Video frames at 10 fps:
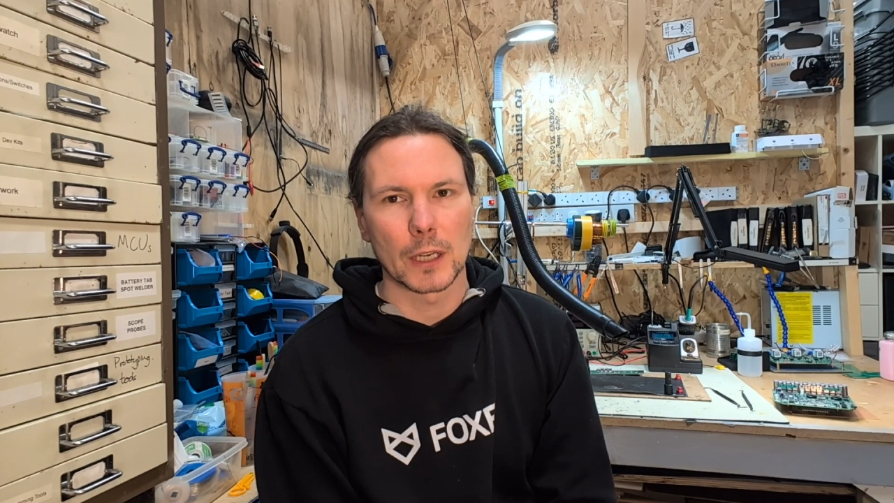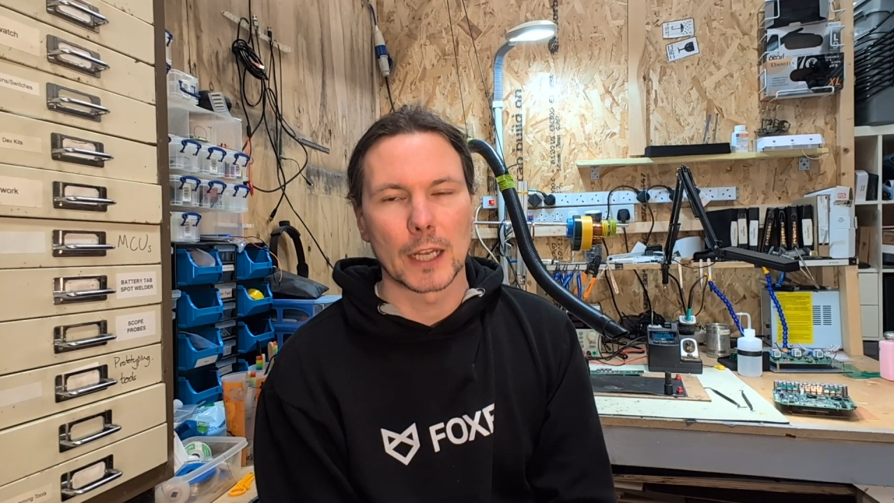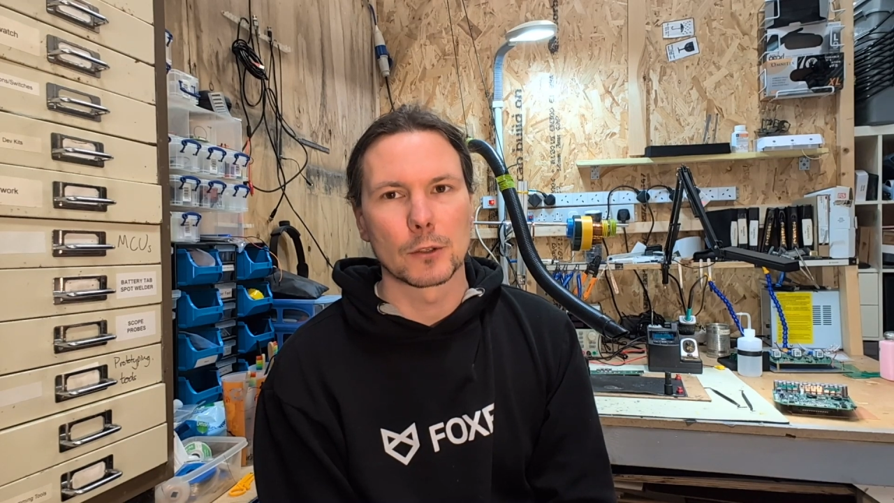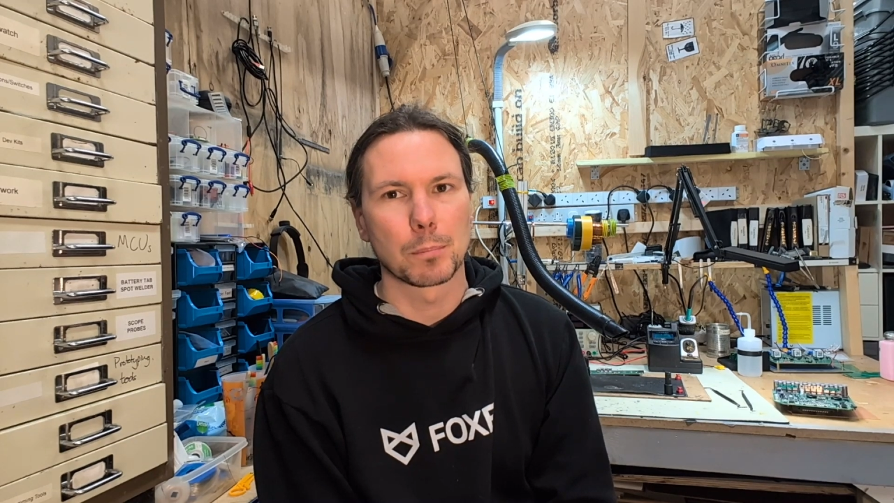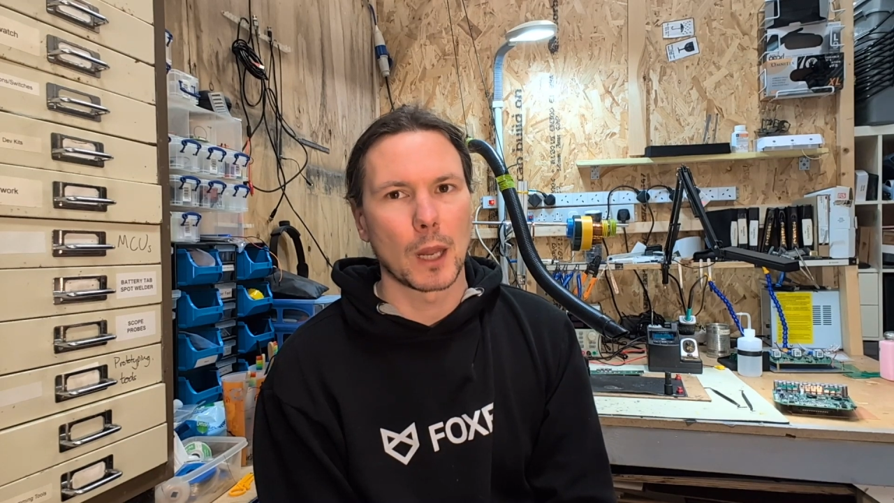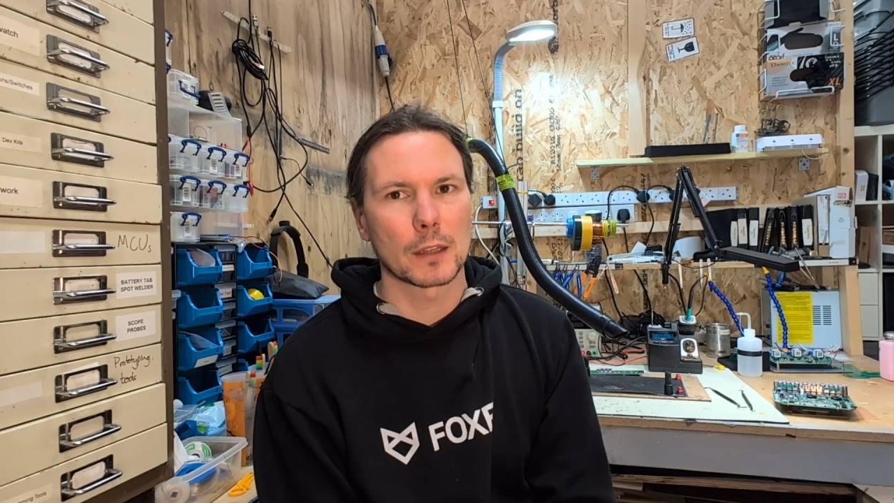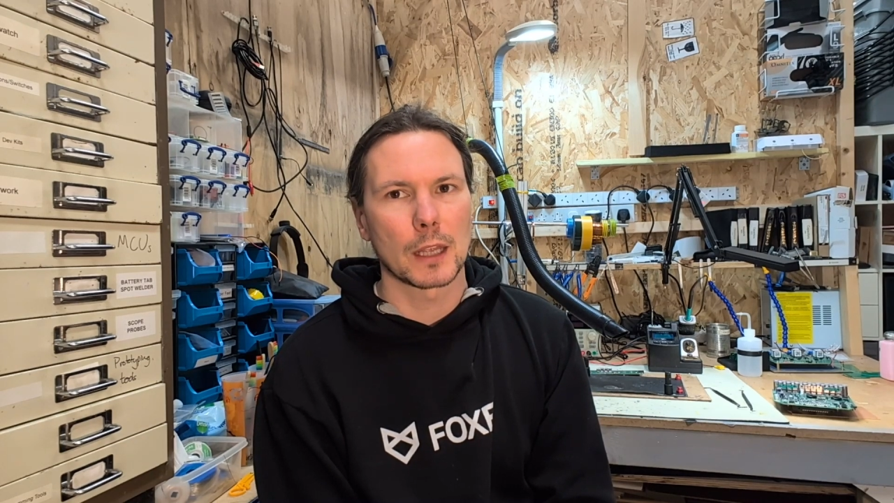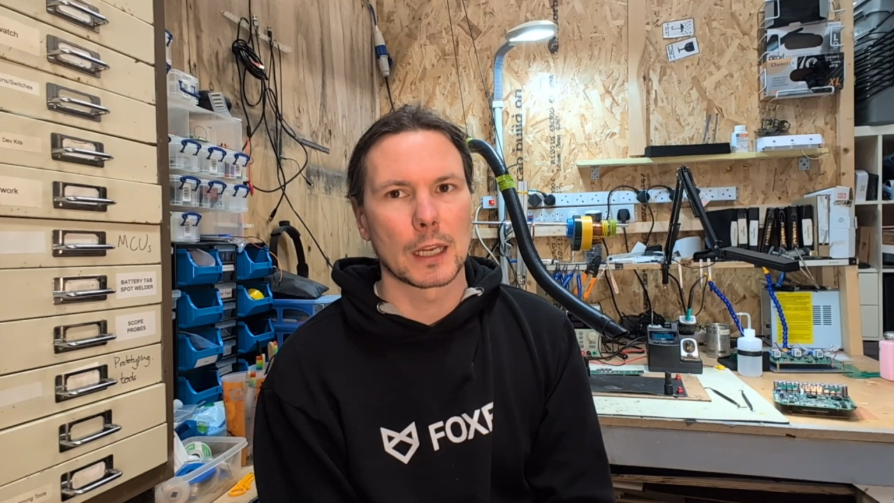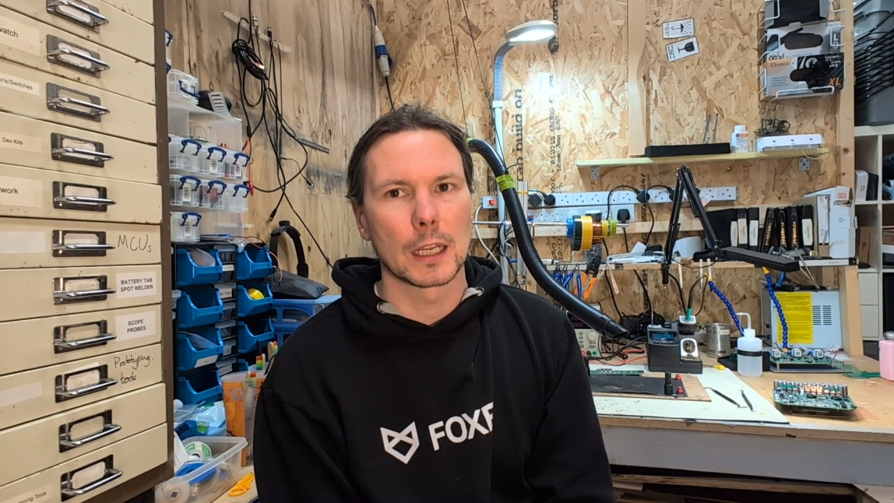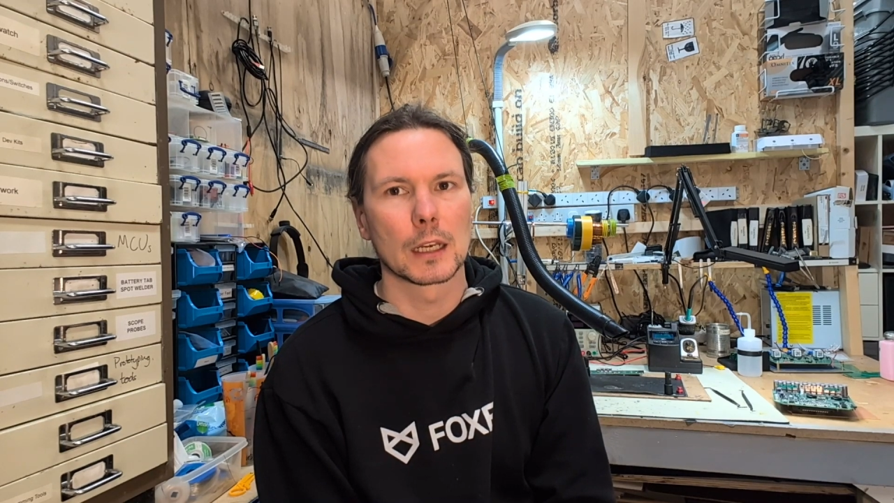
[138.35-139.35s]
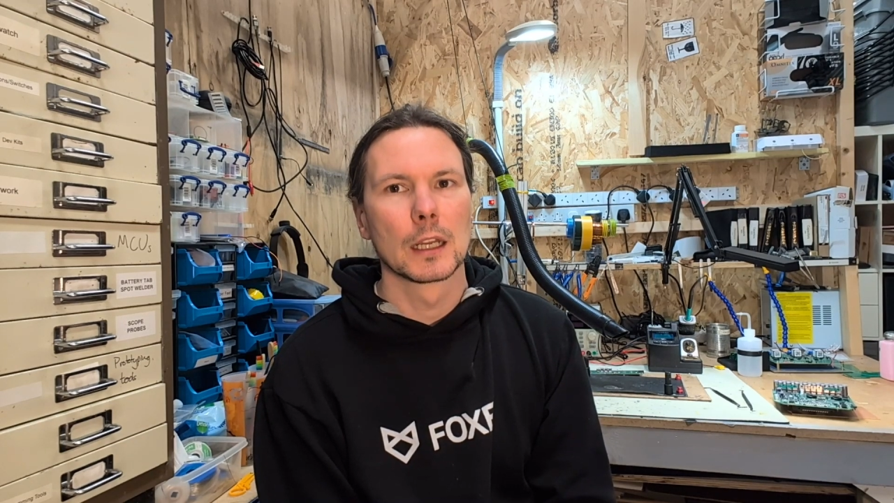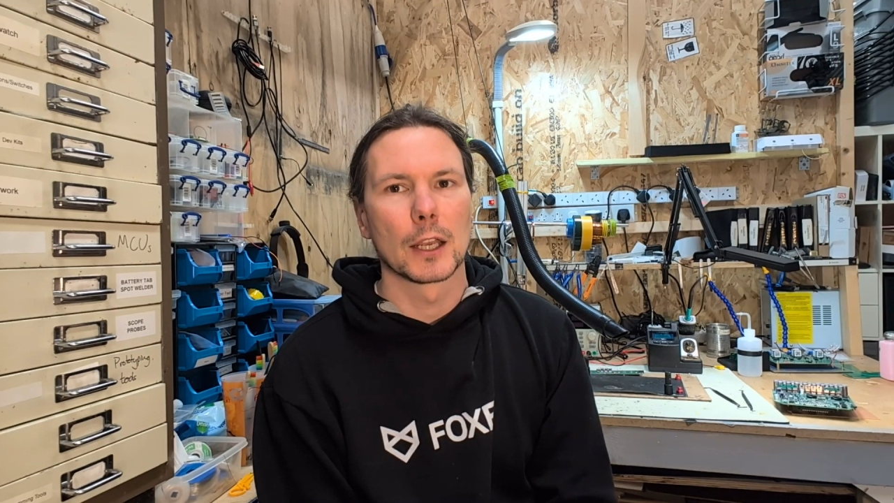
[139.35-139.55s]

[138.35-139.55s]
And you plug that in, and uh,